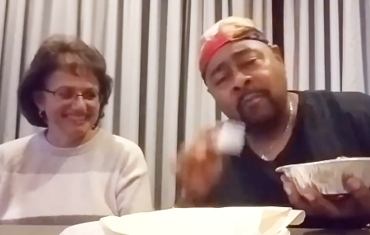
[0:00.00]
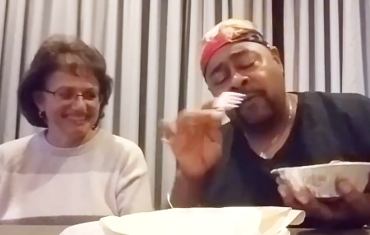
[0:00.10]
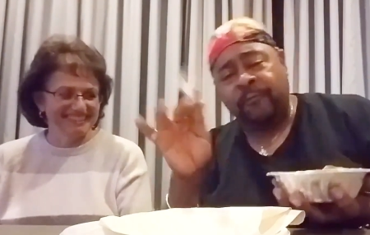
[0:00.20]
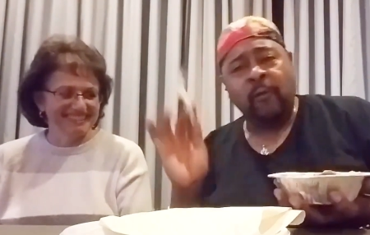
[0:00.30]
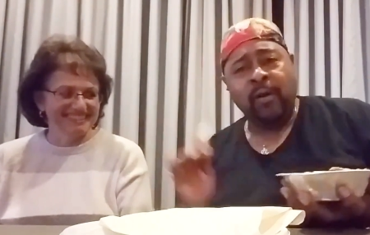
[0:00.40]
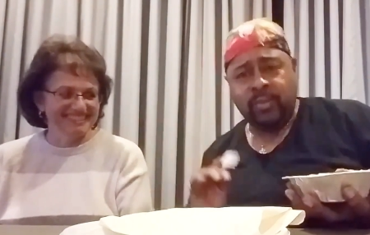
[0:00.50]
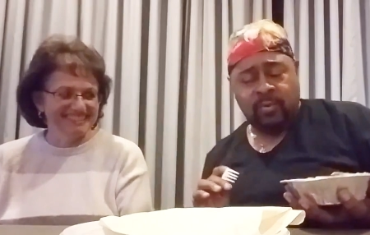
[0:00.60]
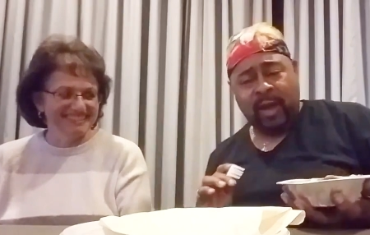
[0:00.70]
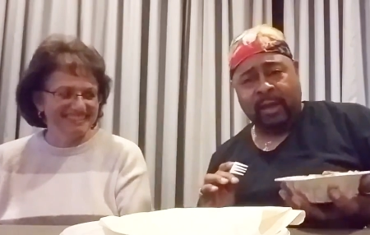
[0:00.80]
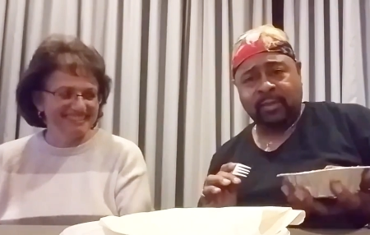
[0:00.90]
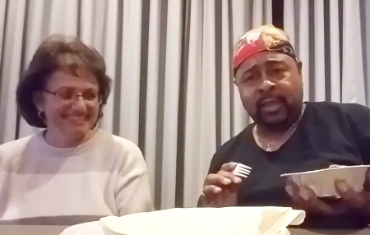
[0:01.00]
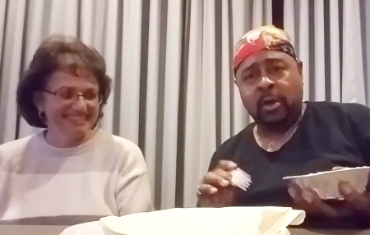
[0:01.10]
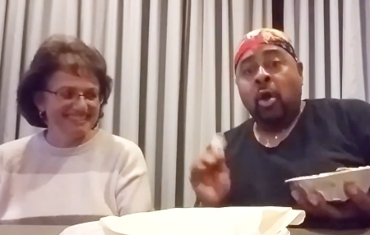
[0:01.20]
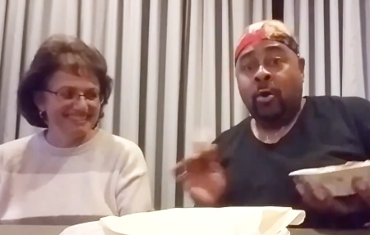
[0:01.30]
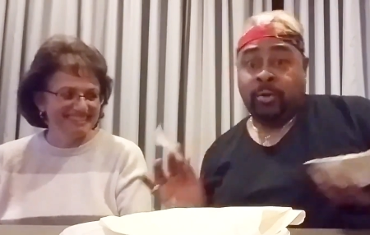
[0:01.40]
Speaker 1: Before you out there
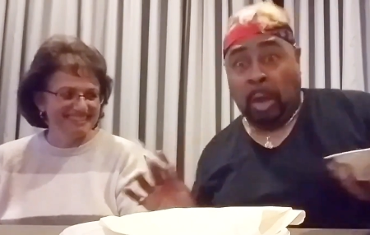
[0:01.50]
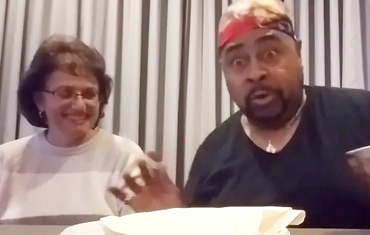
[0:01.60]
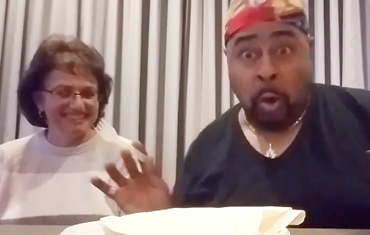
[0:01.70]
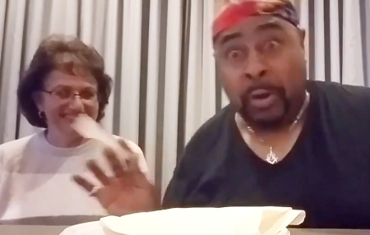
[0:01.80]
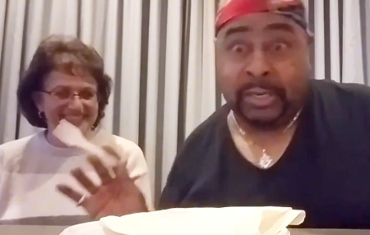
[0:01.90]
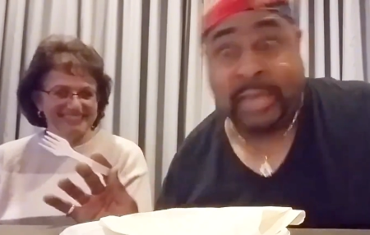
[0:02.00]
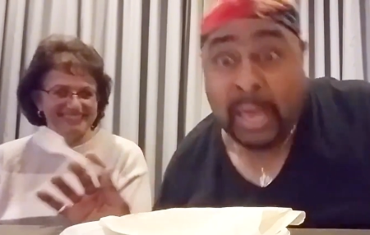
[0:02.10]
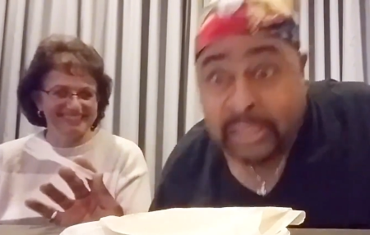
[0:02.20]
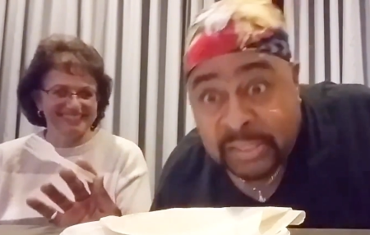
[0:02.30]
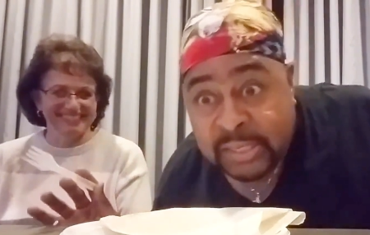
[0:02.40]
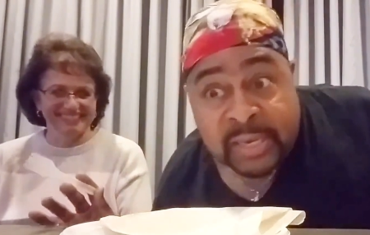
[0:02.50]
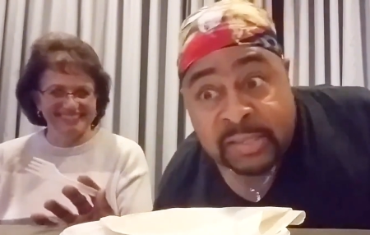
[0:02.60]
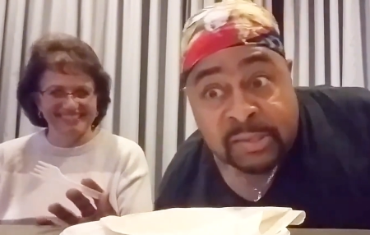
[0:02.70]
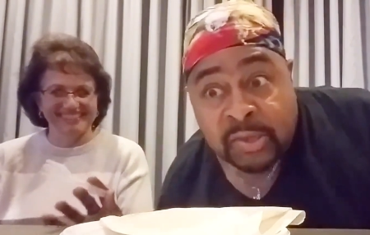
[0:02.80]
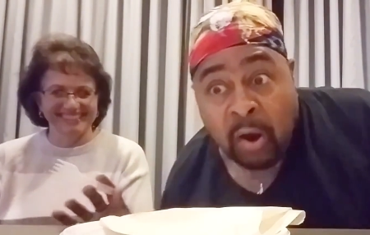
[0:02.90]
who don't know what Italian
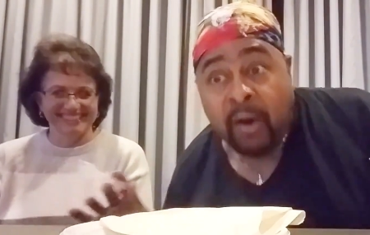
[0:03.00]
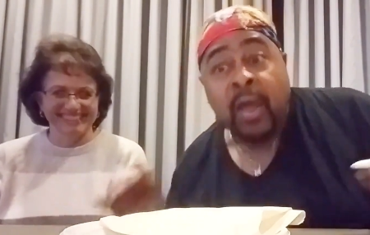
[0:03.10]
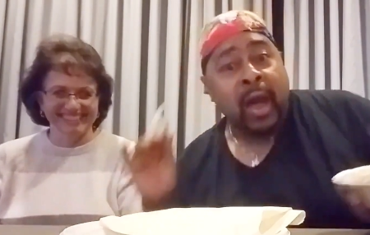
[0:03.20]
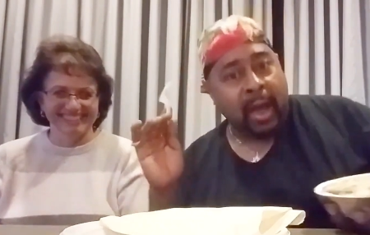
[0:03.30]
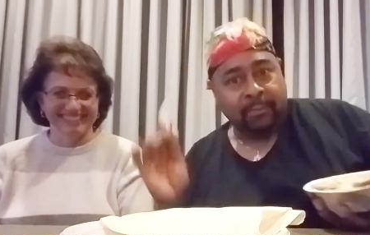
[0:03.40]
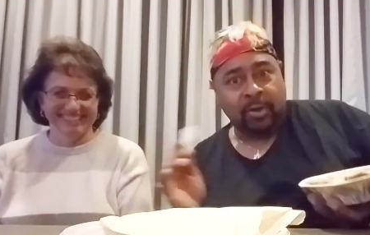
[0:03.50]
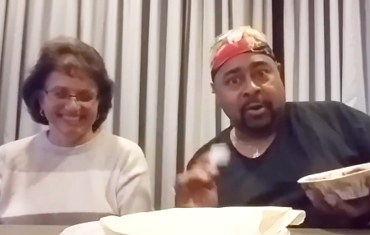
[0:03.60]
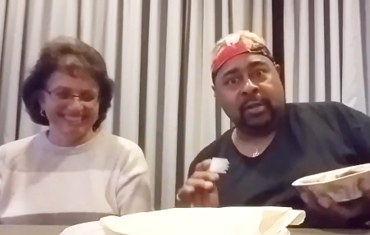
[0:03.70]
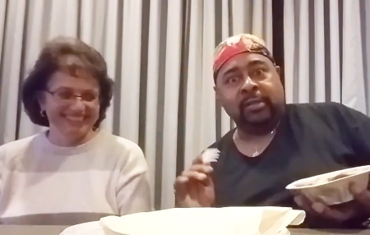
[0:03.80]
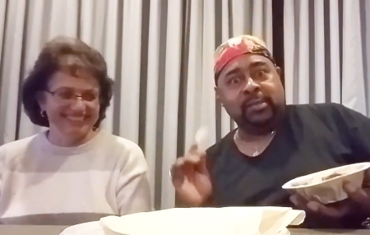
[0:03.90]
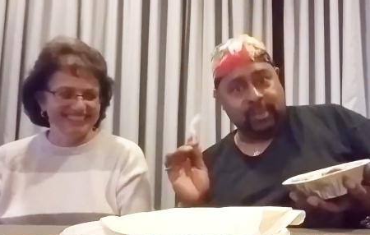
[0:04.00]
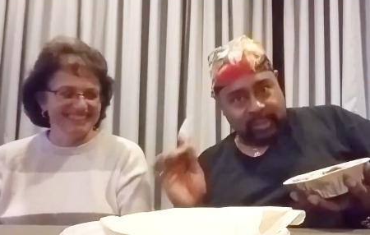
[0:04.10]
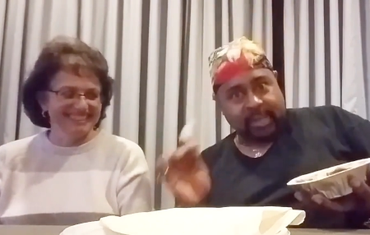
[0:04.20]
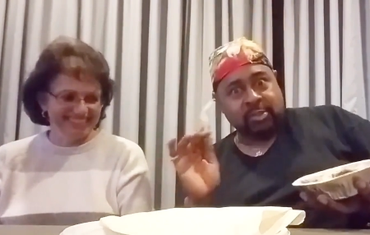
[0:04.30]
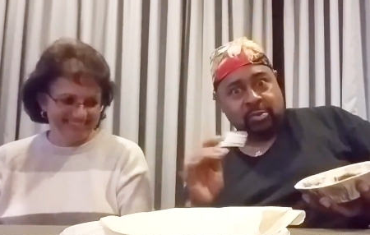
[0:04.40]
seasons are, I'm gonna
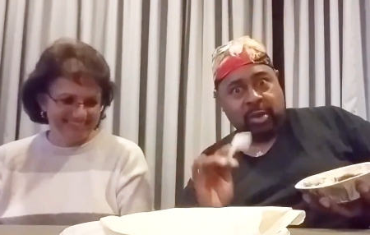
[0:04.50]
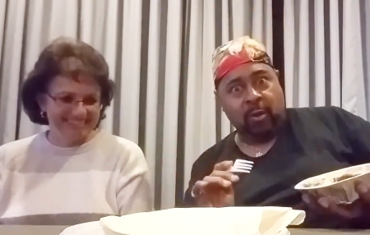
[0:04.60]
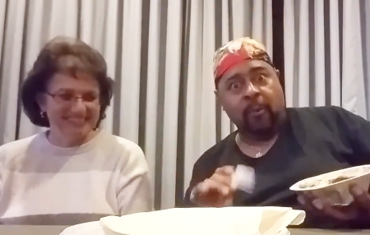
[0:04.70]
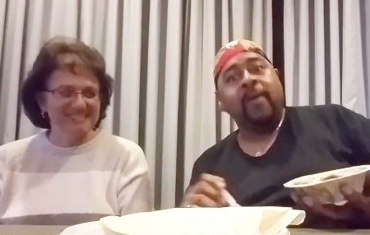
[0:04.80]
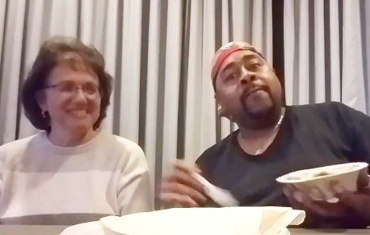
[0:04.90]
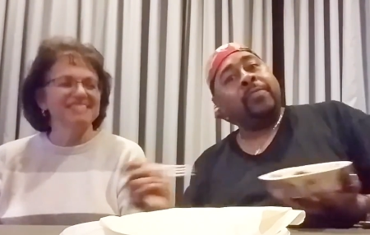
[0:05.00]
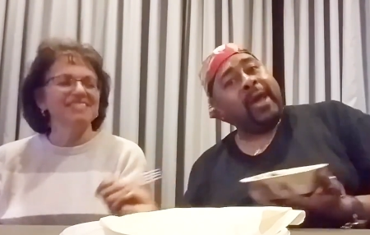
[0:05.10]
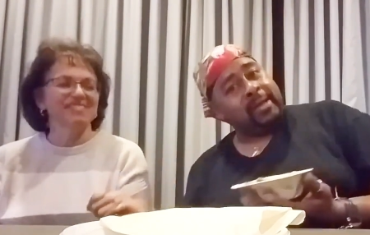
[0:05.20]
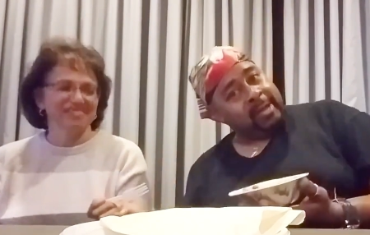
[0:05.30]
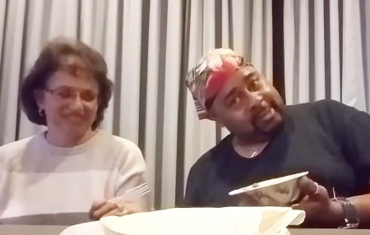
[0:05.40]
let you know that